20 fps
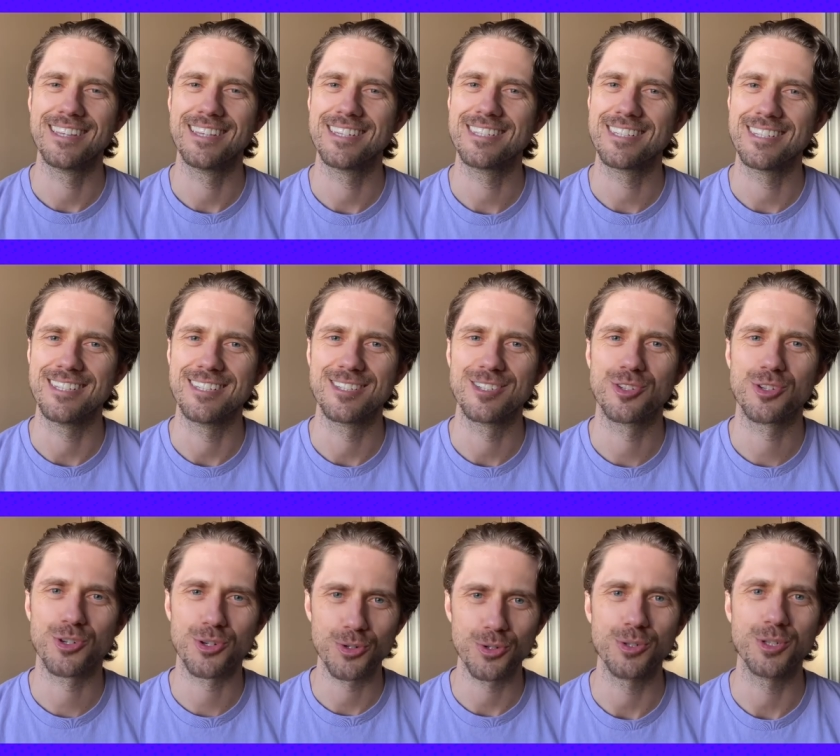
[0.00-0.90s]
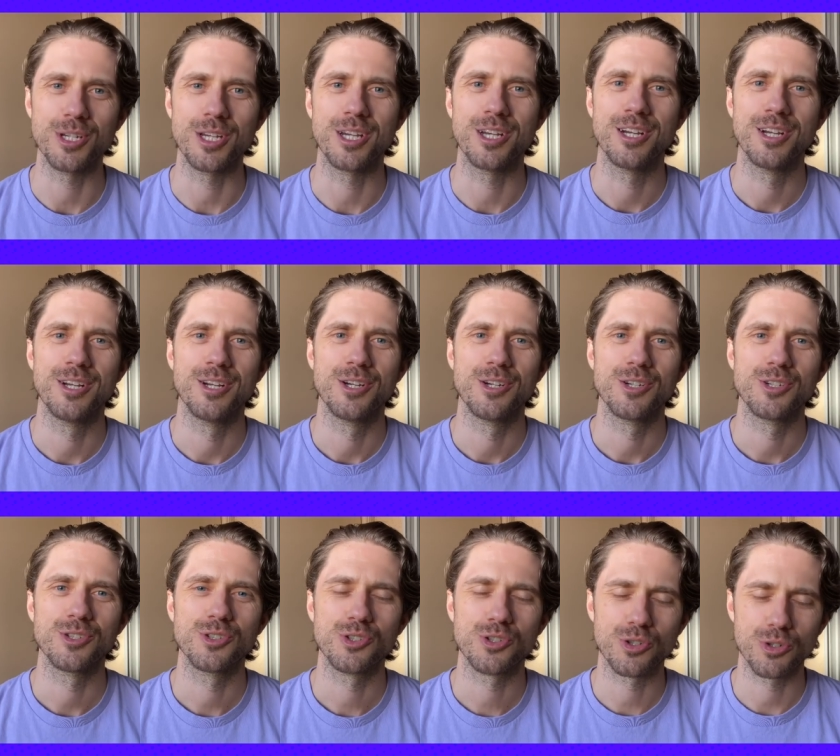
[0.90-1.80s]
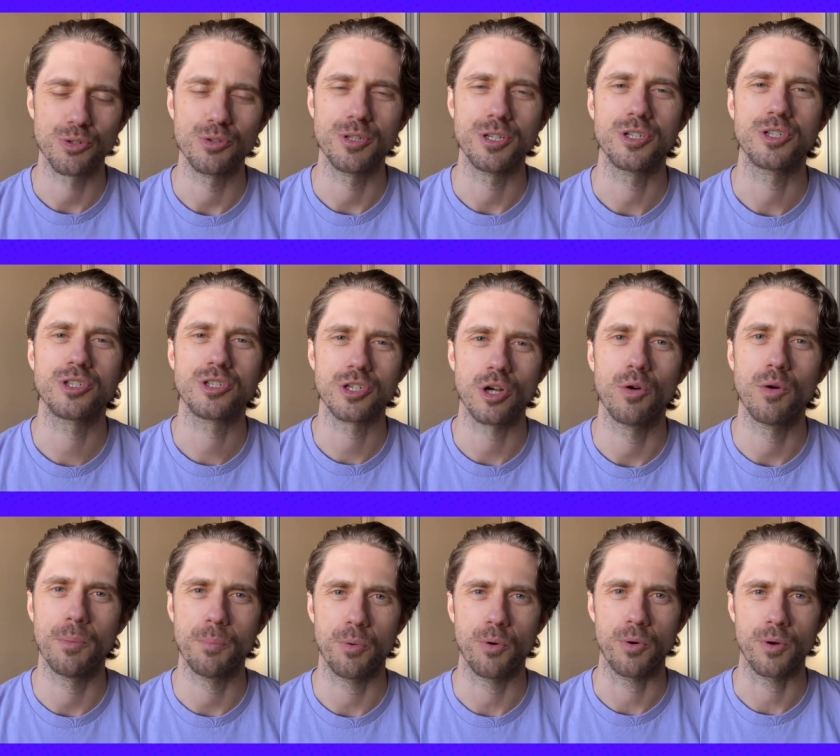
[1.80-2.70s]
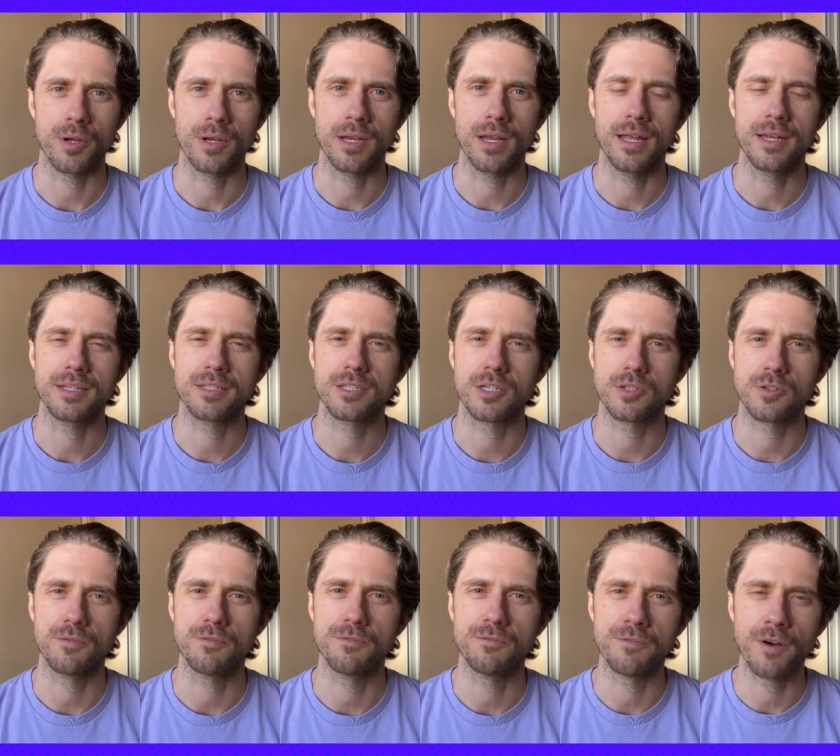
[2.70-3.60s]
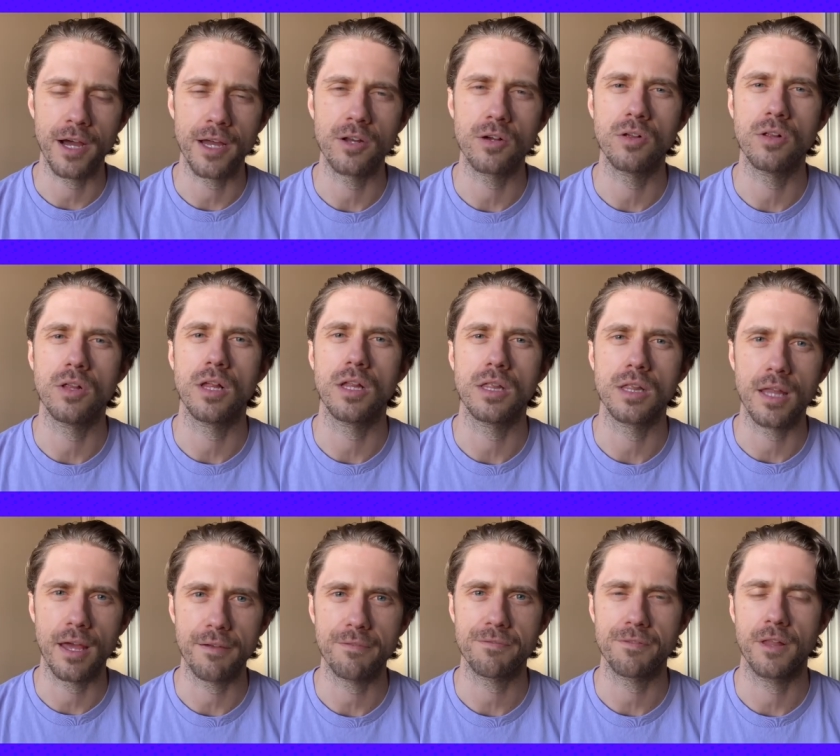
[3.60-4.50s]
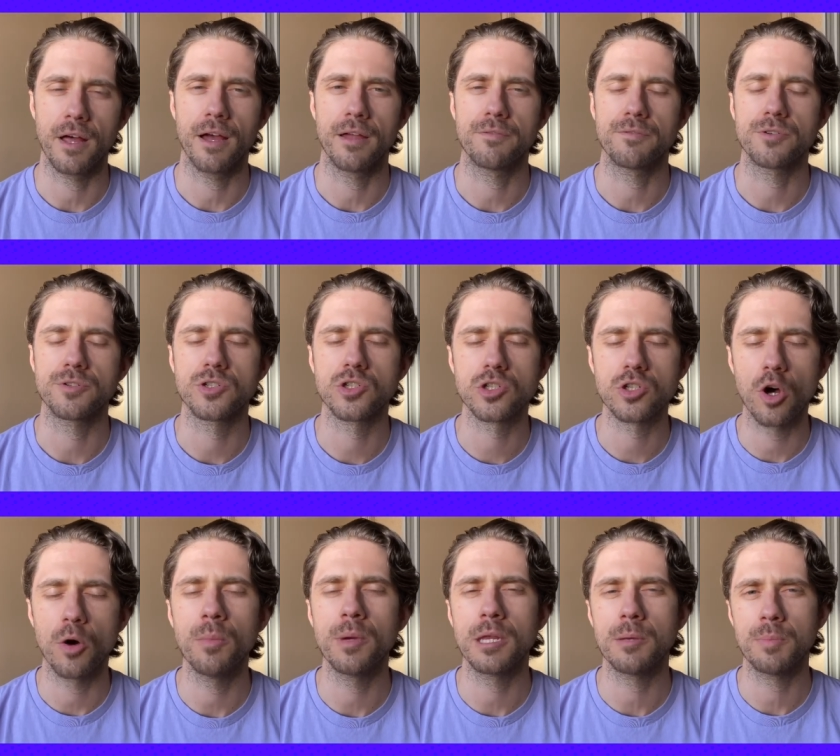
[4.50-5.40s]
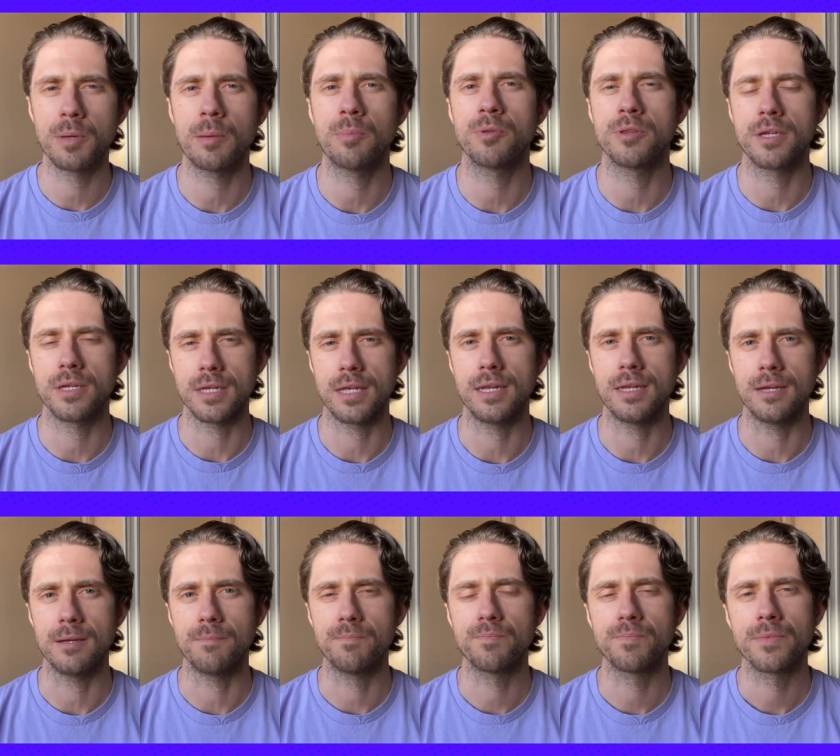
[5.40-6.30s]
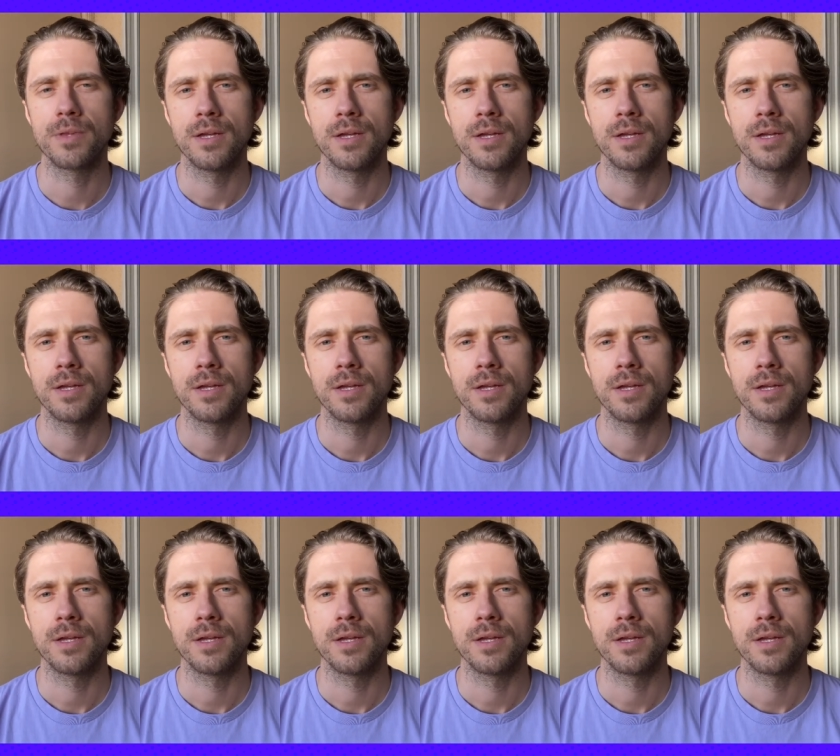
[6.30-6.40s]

This is truly truly so important, and it's such a vital lifeline for so many people that need it.